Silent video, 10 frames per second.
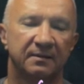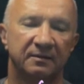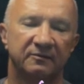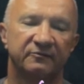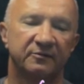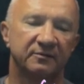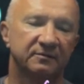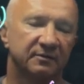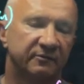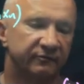in front
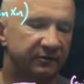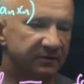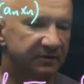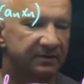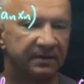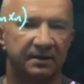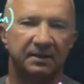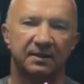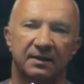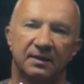of this
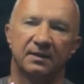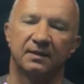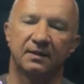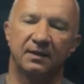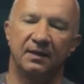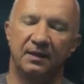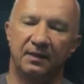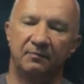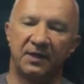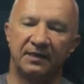
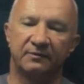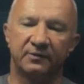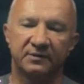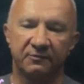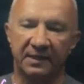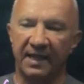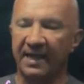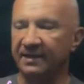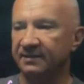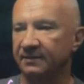binary string
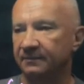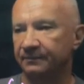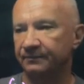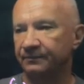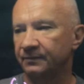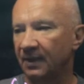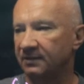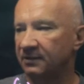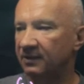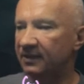x.
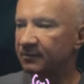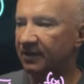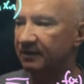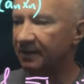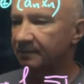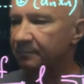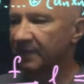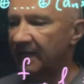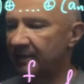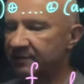So let me then
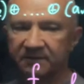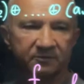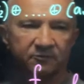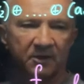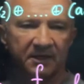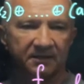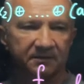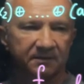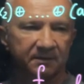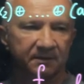perhaps
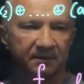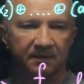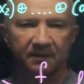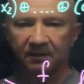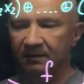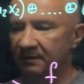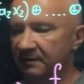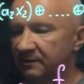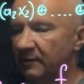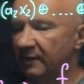write
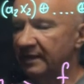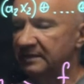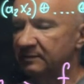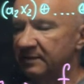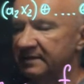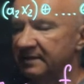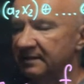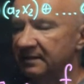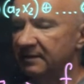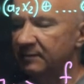this more
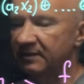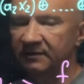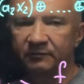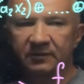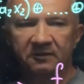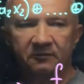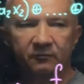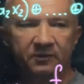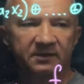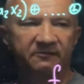explicitly, because we know
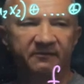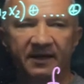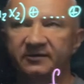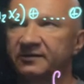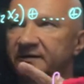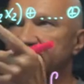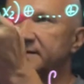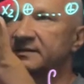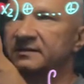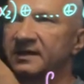what the function is